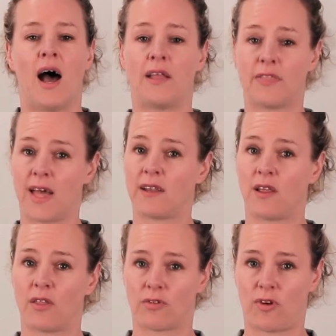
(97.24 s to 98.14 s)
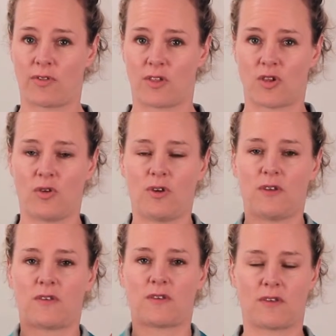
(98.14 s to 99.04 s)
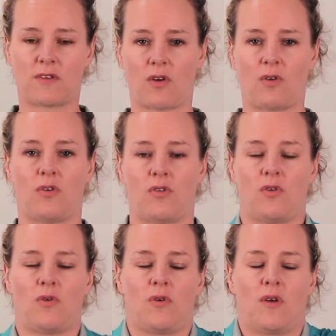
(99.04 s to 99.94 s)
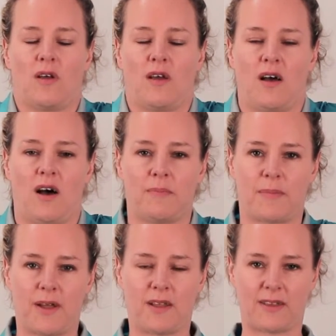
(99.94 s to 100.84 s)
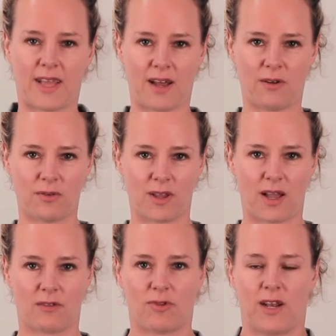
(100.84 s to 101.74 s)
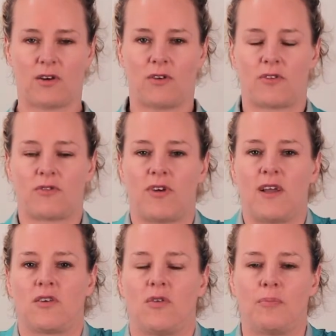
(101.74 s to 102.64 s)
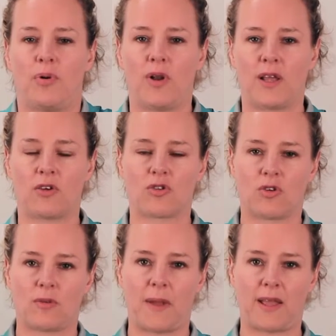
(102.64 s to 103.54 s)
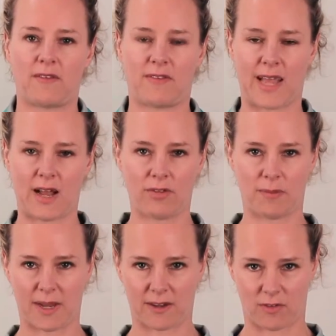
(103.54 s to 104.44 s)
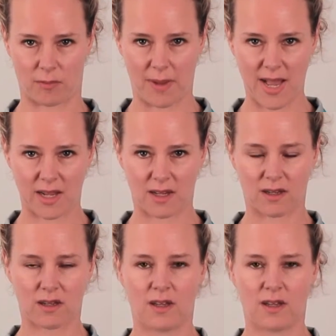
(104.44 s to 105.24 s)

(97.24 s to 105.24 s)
And then throw in the shoulders, so you do up and down, and really concentrate on pulling your shoulder blades down the back of your back.